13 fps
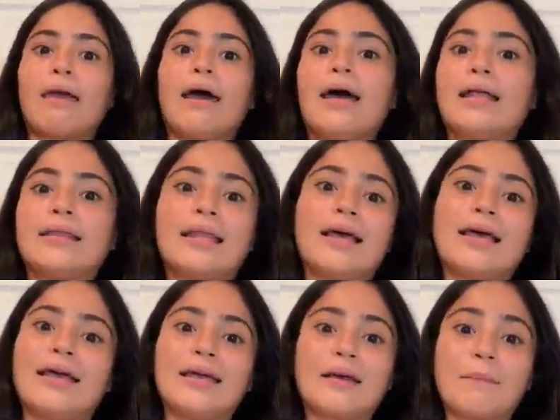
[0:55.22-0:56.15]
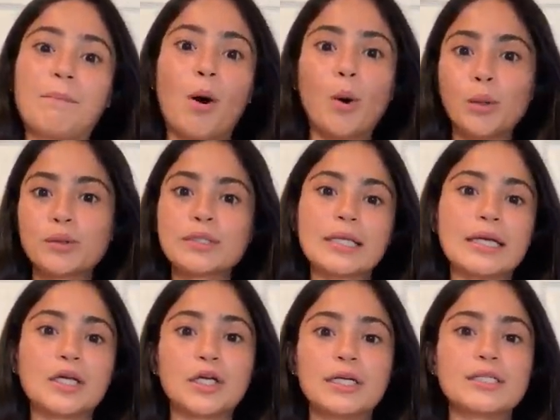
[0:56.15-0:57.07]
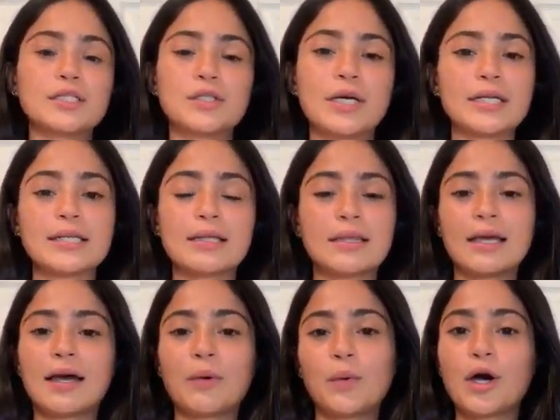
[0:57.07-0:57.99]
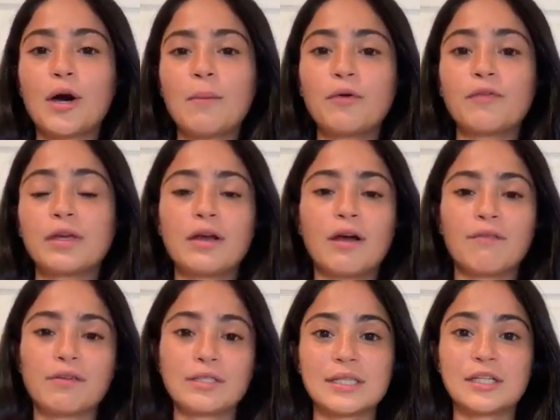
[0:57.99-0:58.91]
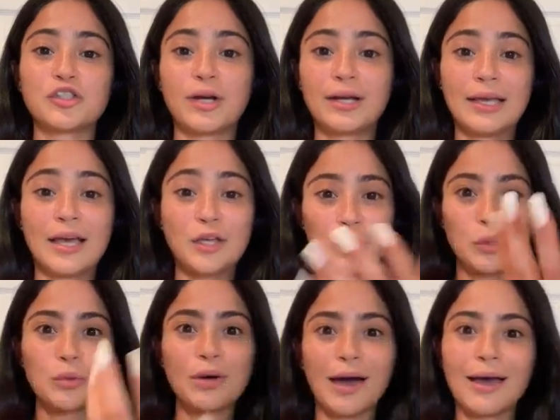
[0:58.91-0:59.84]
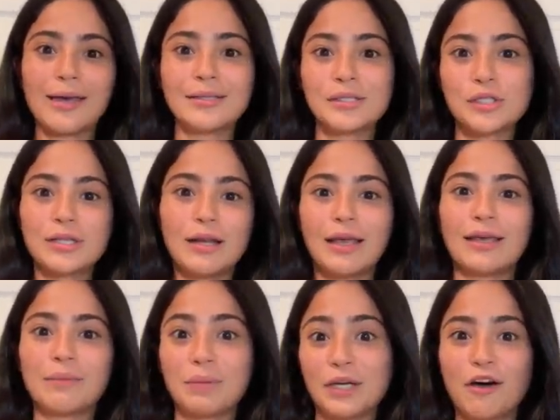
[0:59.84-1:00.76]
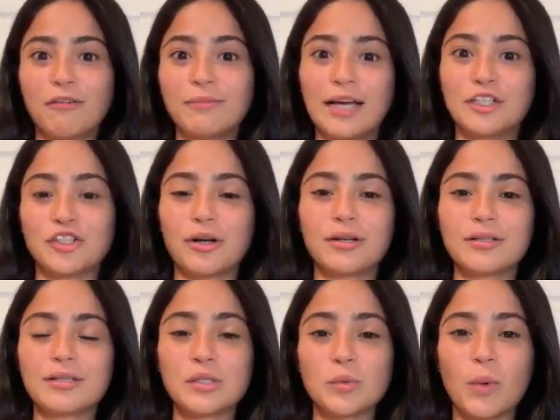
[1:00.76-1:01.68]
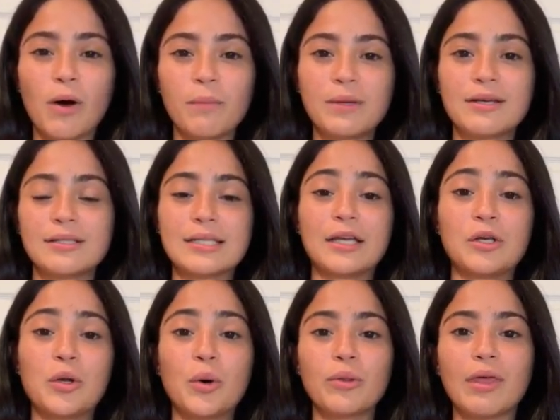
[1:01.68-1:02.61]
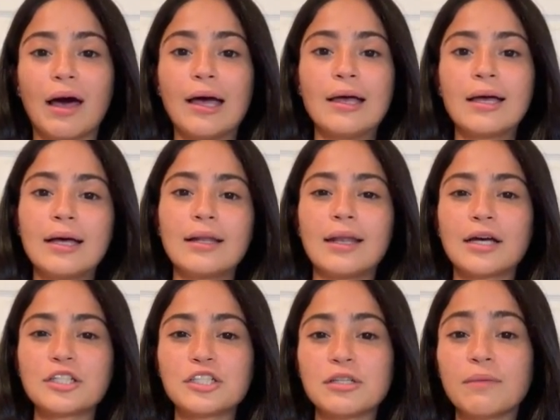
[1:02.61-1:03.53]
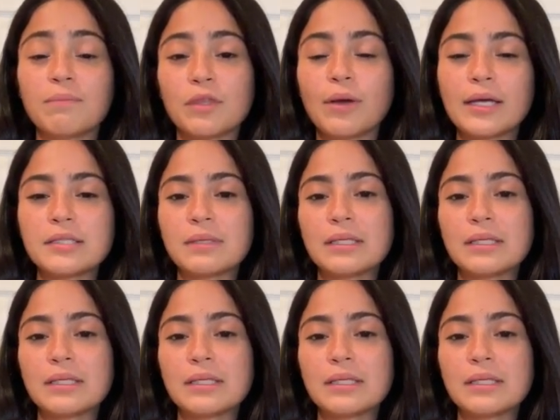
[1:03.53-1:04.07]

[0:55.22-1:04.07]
and like post like crazy to you guys. I think I will come over here every day trying to get you guys to like become lash artists as well because I know that lashing, you guys